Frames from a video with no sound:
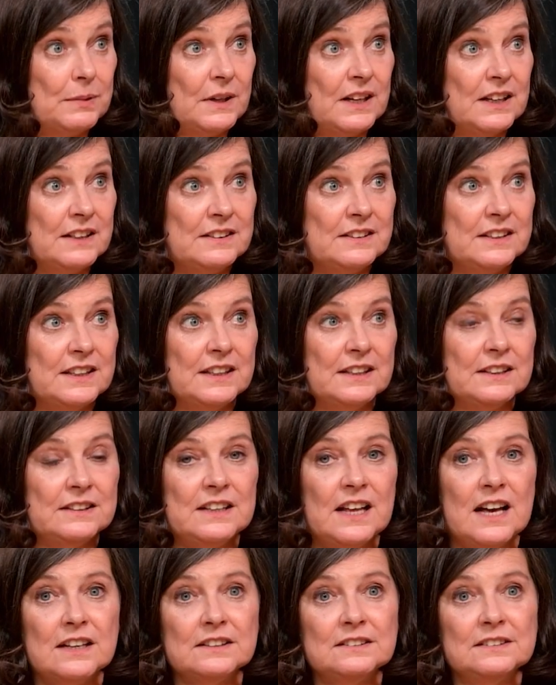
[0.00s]
I think
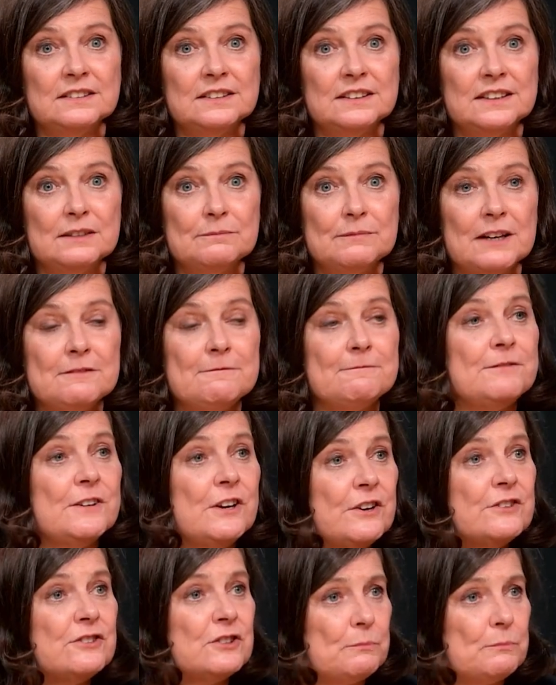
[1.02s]
that, my first